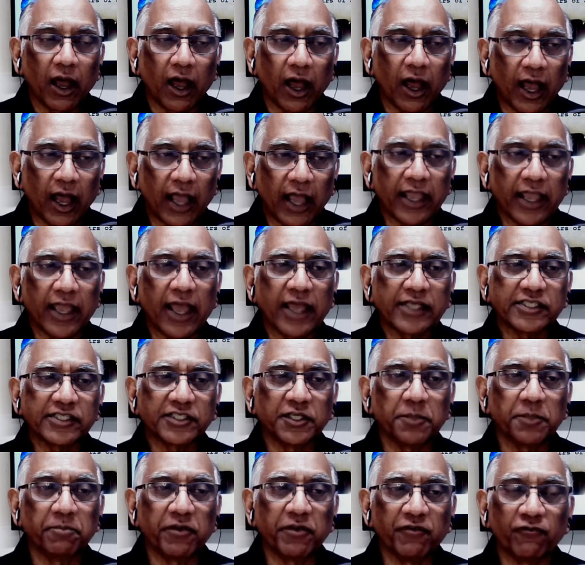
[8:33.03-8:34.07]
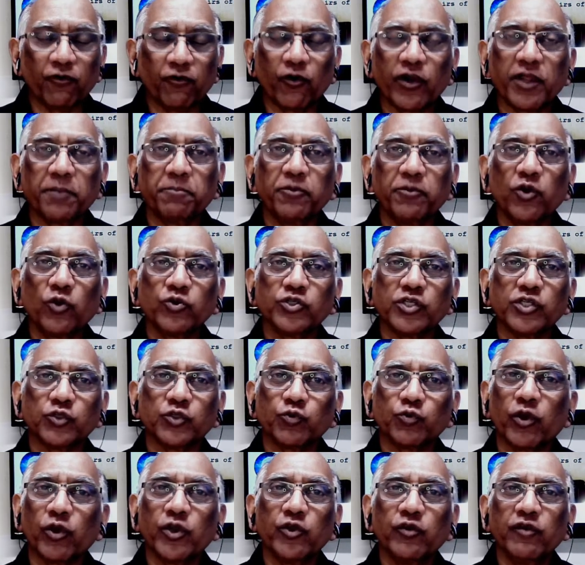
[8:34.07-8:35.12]
I asked him before hypnosis,
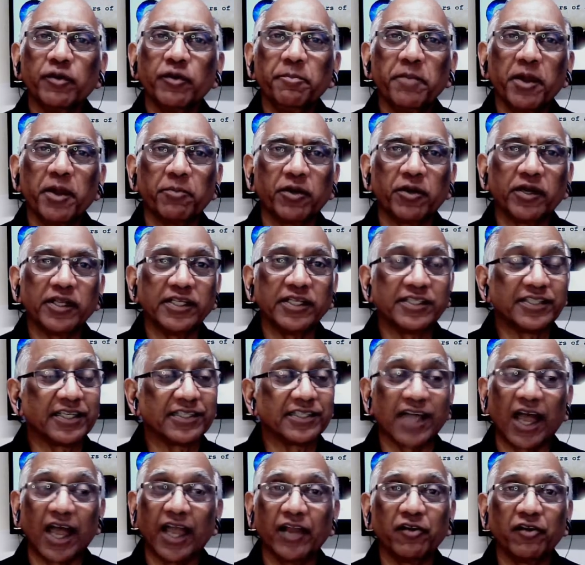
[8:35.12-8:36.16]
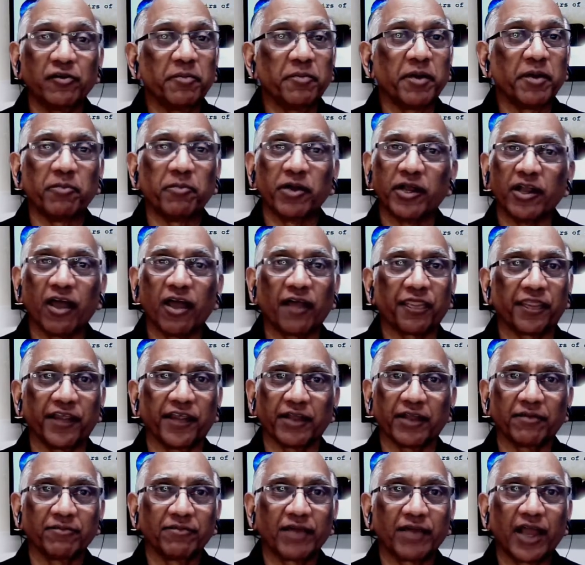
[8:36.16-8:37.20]
what do you remember? He says, I remember nothing.
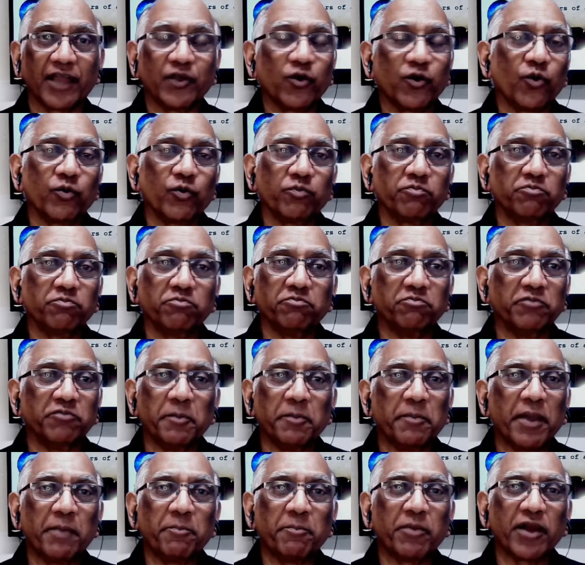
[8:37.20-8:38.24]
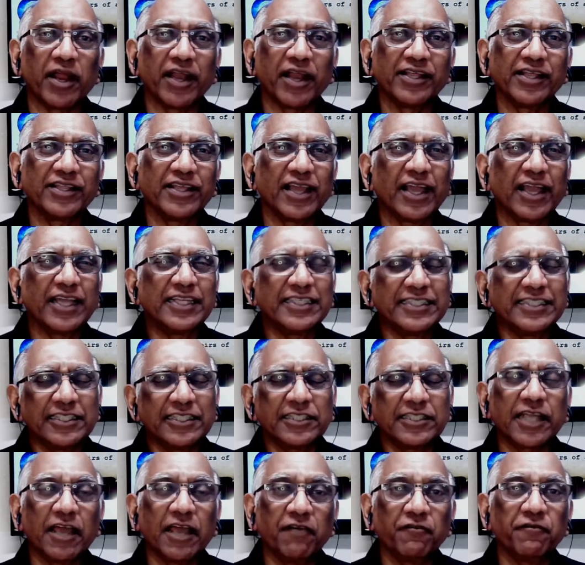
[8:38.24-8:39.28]
I don't remember anything. I just
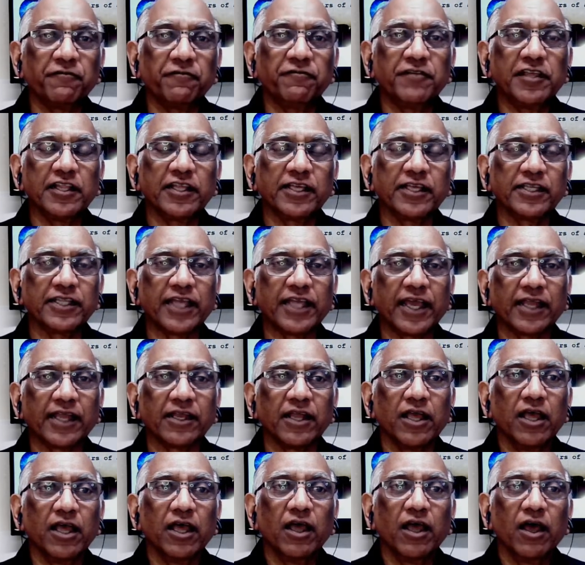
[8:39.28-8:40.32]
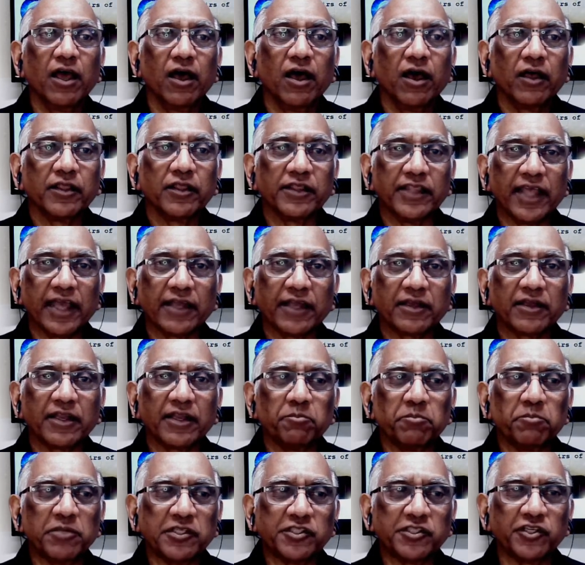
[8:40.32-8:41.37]
have a feeling that that
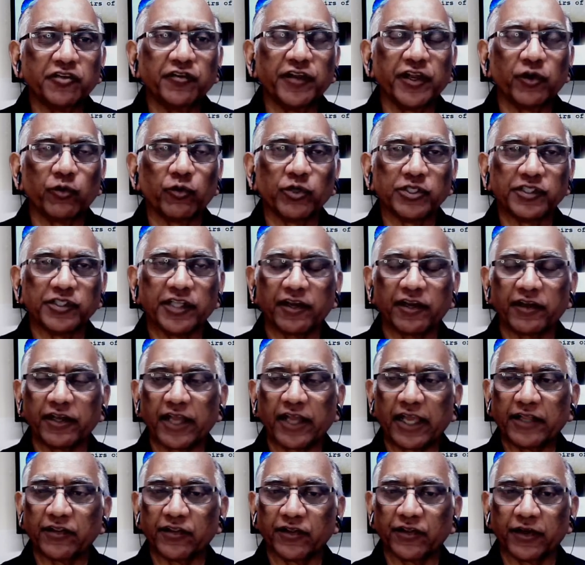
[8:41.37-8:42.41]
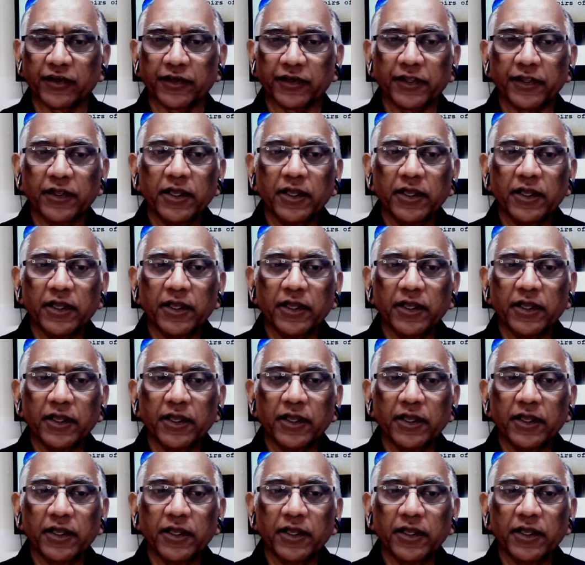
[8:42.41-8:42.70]
Mr. Dreer was there at 9:30.